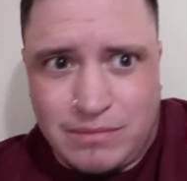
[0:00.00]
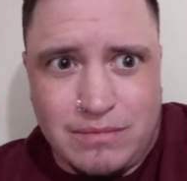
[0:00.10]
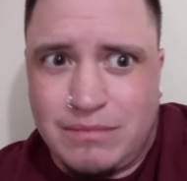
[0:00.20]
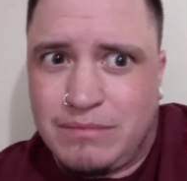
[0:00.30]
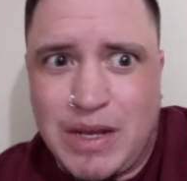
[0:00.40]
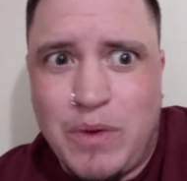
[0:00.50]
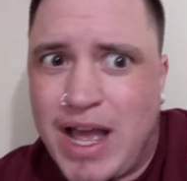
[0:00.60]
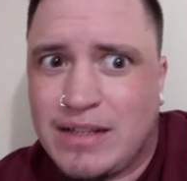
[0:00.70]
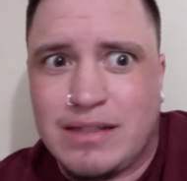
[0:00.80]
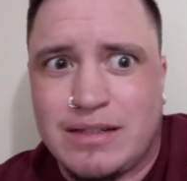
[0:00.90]

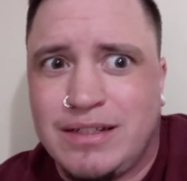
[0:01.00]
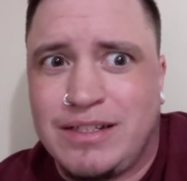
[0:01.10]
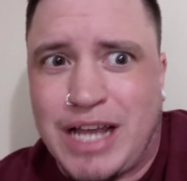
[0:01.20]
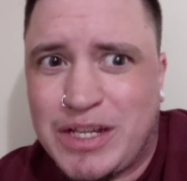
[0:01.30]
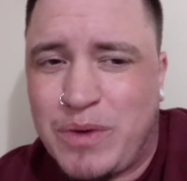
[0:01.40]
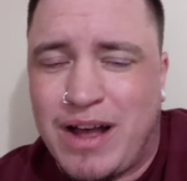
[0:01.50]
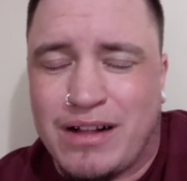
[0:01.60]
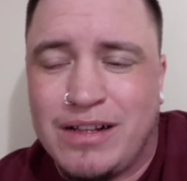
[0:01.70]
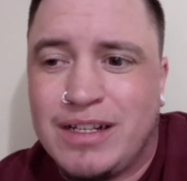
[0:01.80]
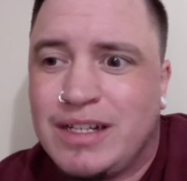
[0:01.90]
Midwest as
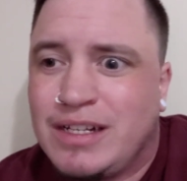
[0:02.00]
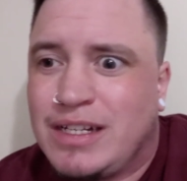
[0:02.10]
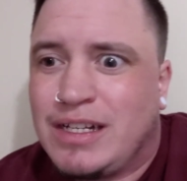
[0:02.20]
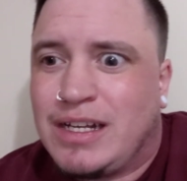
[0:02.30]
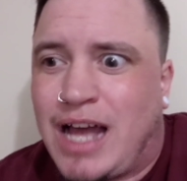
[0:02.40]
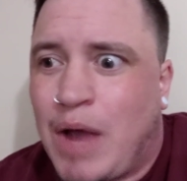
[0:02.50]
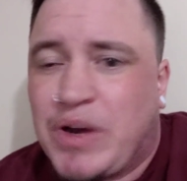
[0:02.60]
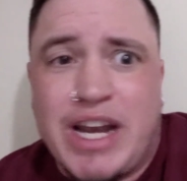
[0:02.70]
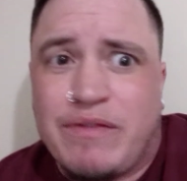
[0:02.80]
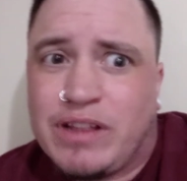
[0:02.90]
well, I would
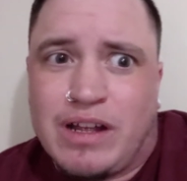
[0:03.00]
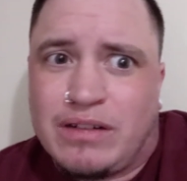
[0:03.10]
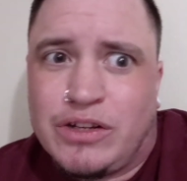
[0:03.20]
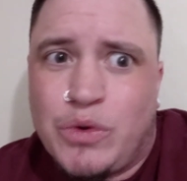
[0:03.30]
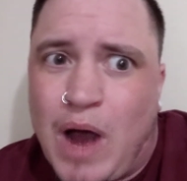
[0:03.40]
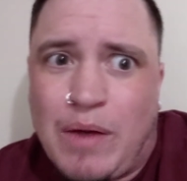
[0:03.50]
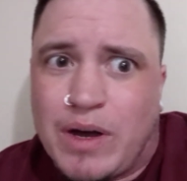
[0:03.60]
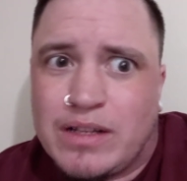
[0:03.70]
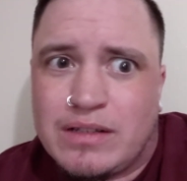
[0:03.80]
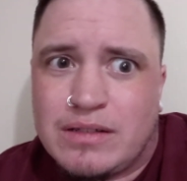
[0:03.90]
have never learned who I
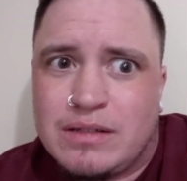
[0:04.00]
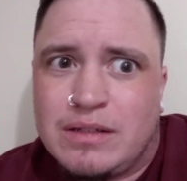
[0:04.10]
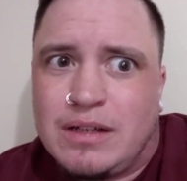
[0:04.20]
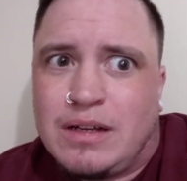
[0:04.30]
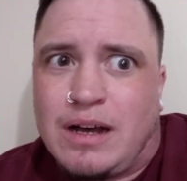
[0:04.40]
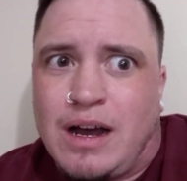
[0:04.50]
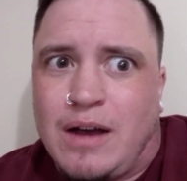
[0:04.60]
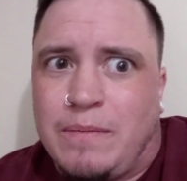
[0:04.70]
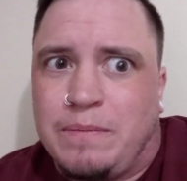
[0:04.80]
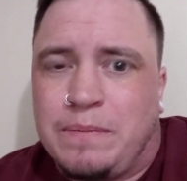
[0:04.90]
was.
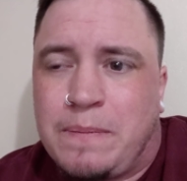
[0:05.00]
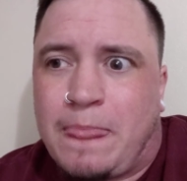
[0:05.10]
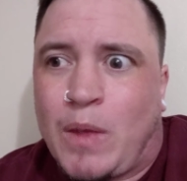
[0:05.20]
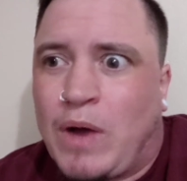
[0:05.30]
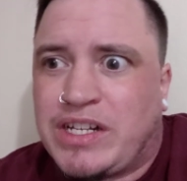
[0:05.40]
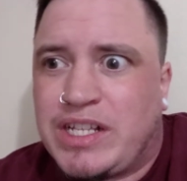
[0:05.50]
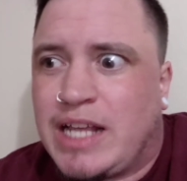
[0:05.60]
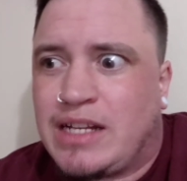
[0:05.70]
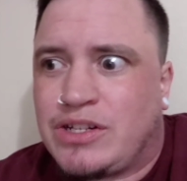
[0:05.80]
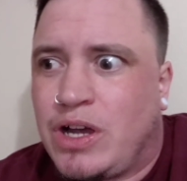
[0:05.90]
Watching
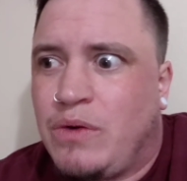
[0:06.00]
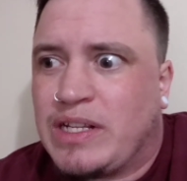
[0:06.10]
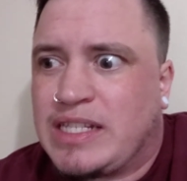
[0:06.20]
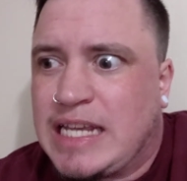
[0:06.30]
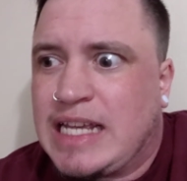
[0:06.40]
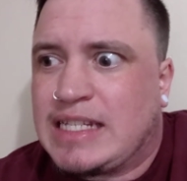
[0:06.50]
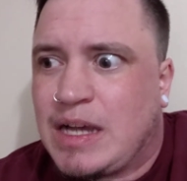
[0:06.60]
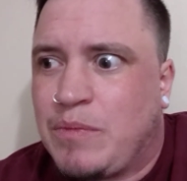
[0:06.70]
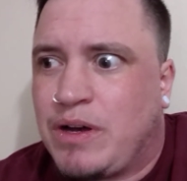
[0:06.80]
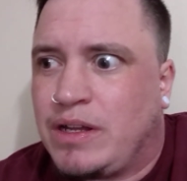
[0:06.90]
that show and seeing
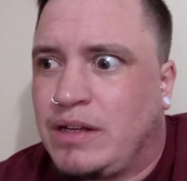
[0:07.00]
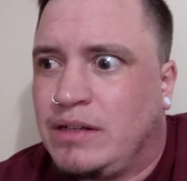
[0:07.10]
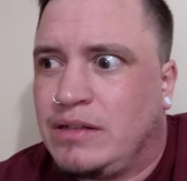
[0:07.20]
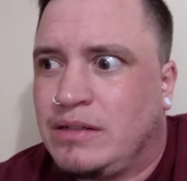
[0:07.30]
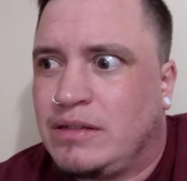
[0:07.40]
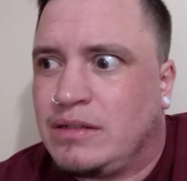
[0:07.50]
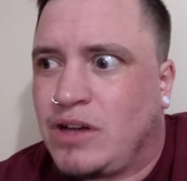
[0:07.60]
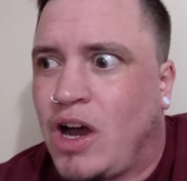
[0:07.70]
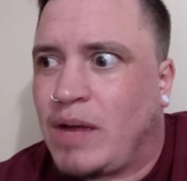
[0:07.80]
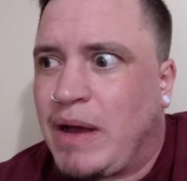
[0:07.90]
someone
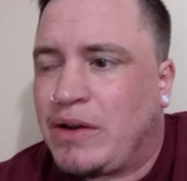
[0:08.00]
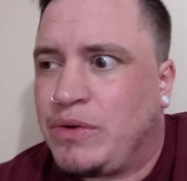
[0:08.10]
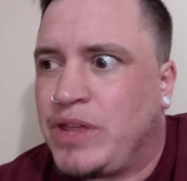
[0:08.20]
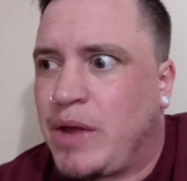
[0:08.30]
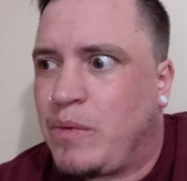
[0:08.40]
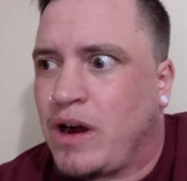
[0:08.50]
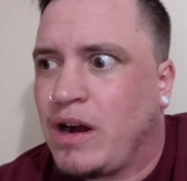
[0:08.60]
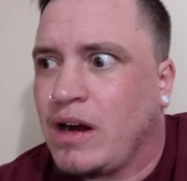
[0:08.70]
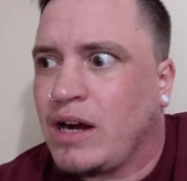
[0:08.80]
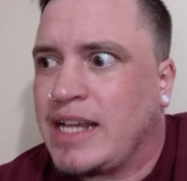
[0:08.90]
talk about who they
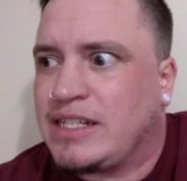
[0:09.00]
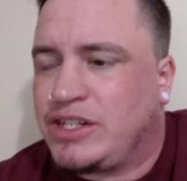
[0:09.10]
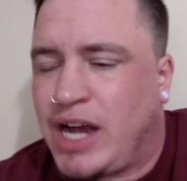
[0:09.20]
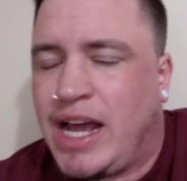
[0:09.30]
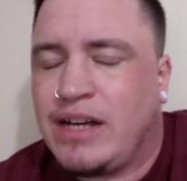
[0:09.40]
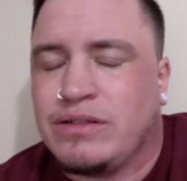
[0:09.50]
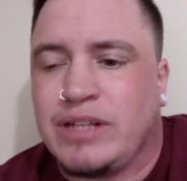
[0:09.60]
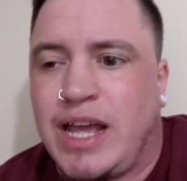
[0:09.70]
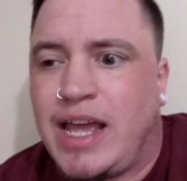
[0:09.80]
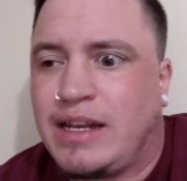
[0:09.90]
were as a child
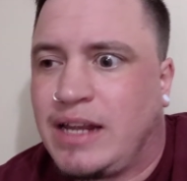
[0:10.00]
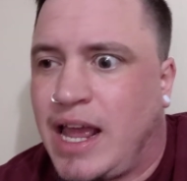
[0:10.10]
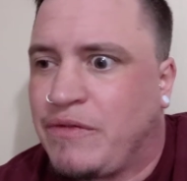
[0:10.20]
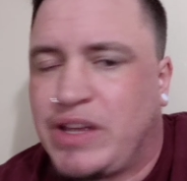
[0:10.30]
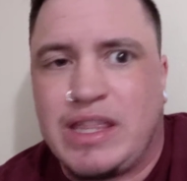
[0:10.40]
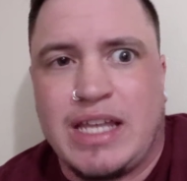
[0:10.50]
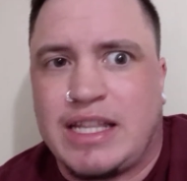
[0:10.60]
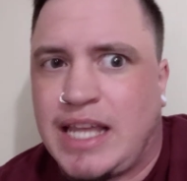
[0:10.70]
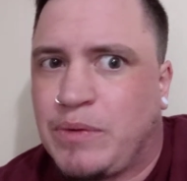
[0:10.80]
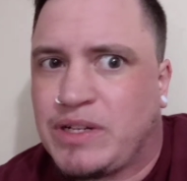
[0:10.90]
and everything
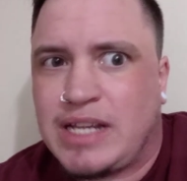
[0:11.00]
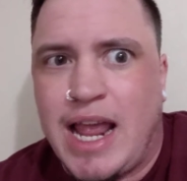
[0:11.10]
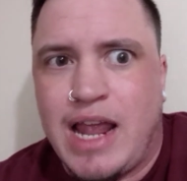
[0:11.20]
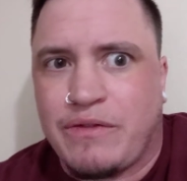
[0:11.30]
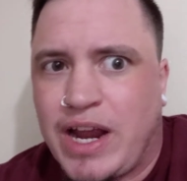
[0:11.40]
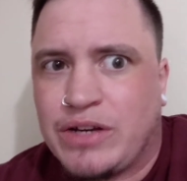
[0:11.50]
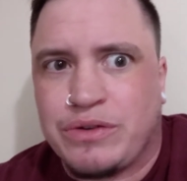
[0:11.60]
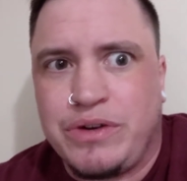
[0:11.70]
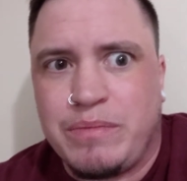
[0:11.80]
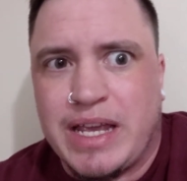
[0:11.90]
that they were saying rang
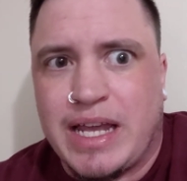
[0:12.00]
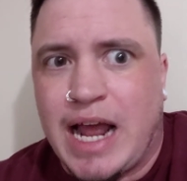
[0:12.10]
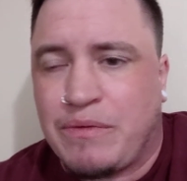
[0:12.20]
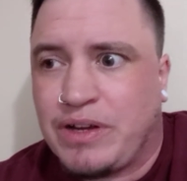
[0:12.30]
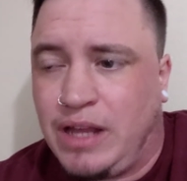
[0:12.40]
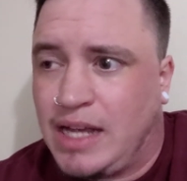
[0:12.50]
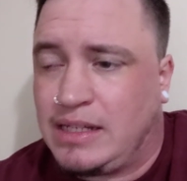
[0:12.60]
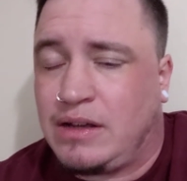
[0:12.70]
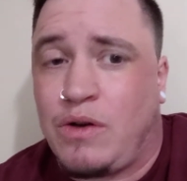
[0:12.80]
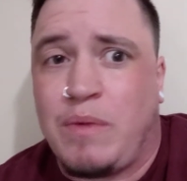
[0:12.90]
true to me, and I
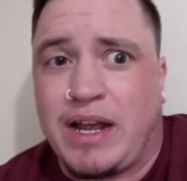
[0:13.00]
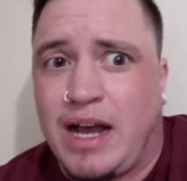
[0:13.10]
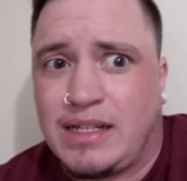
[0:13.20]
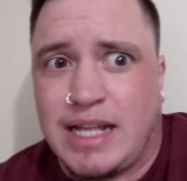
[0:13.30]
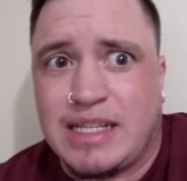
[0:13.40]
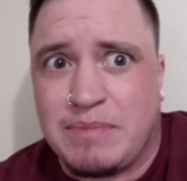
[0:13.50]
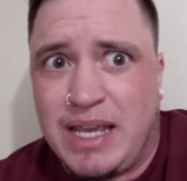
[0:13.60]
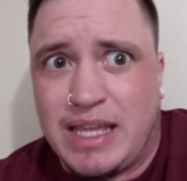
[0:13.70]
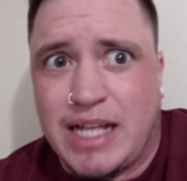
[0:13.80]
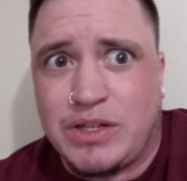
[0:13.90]
realized, oh my gosh, that's
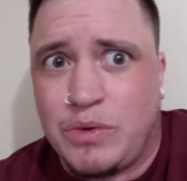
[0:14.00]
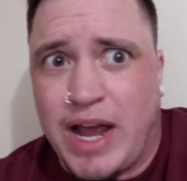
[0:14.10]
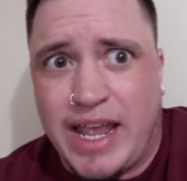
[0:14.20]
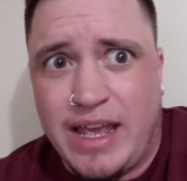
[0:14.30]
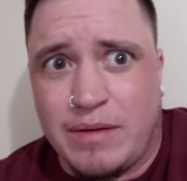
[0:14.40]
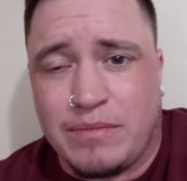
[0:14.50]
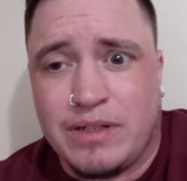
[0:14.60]
me. That's who I am.